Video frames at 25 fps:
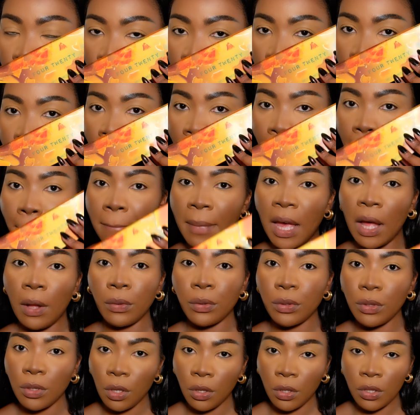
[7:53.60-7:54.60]
from
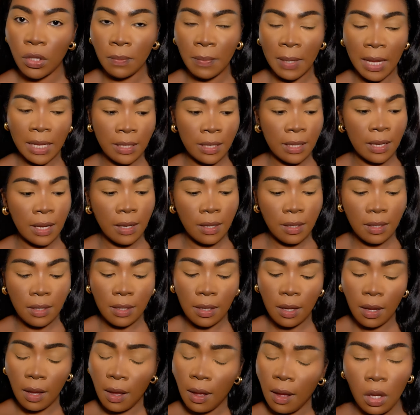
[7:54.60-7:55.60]
Melt
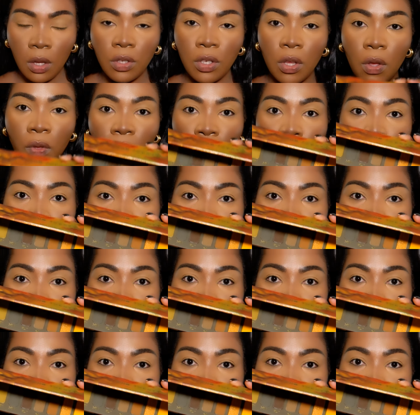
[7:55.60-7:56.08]
Cosmetics. So